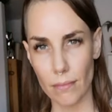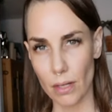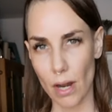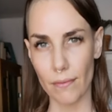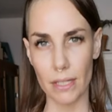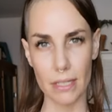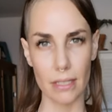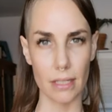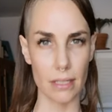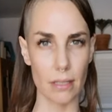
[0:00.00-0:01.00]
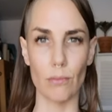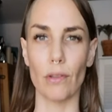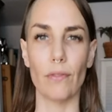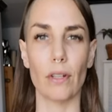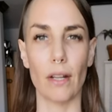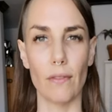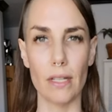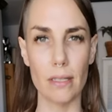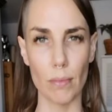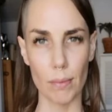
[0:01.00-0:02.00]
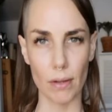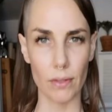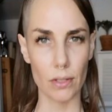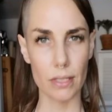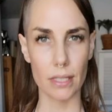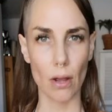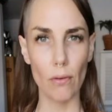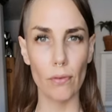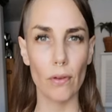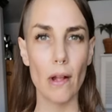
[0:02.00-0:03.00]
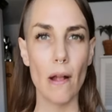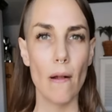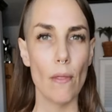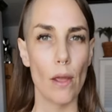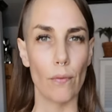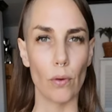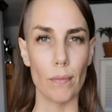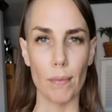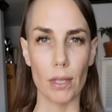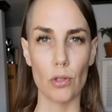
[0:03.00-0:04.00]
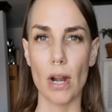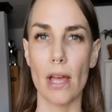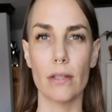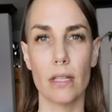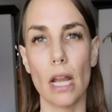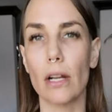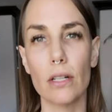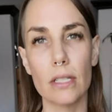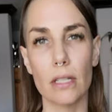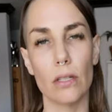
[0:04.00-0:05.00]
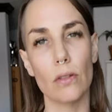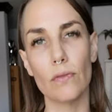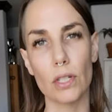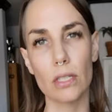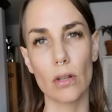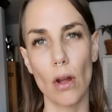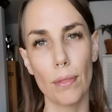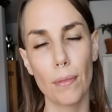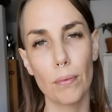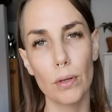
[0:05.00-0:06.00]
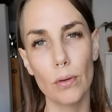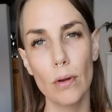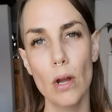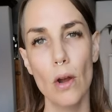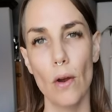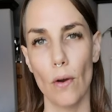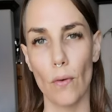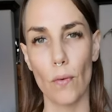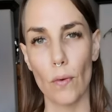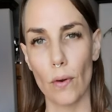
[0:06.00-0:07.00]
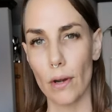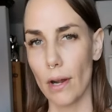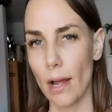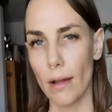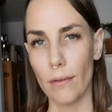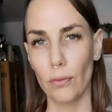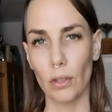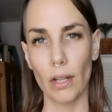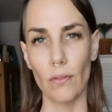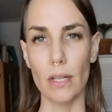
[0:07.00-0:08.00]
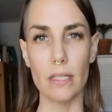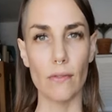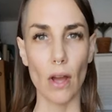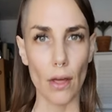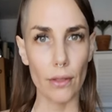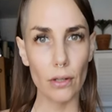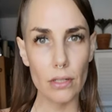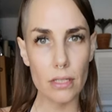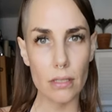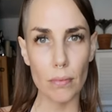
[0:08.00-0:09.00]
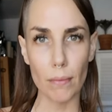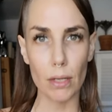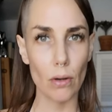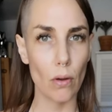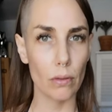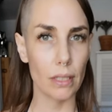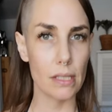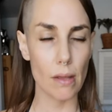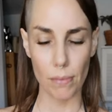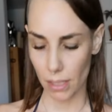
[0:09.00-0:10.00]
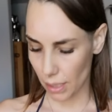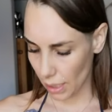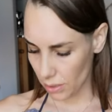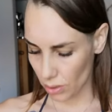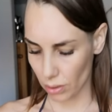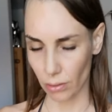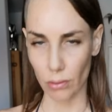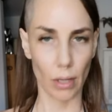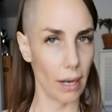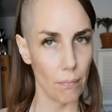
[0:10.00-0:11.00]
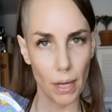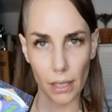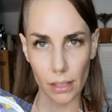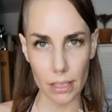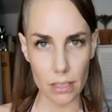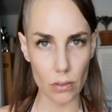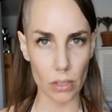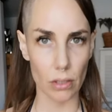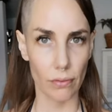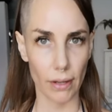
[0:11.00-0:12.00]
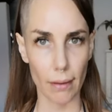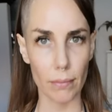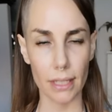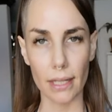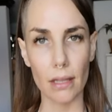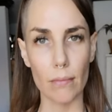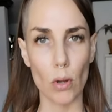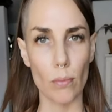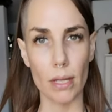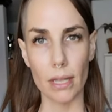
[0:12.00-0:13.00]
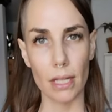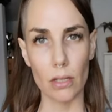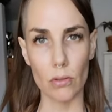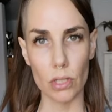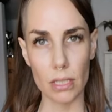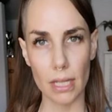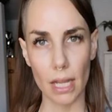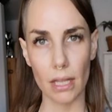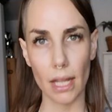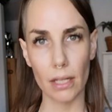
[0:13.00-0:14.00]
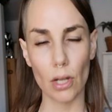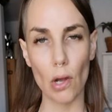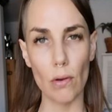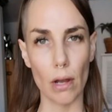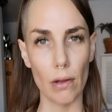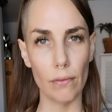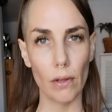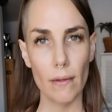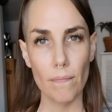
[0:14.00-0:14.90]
there obviously is some more forgiveness maybe of yourself for maybe the trials and errors that you've just gone through or uh, forgiveness of others maybe you're holding something against your grandparents or your family at the moment that you just can't let go of